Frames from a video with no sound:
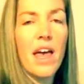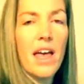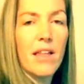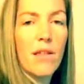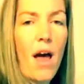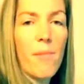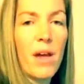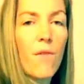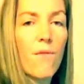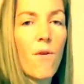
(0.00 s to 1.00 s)
is
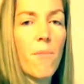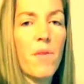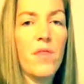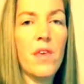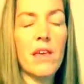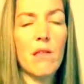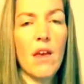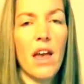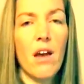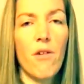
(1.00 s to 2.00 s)
coming from this
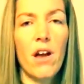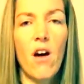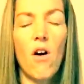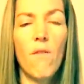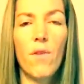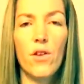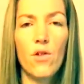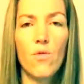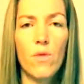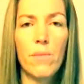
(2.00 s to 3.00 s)
area of
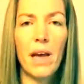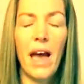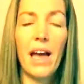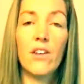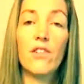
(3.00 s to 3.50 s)
your rib cage.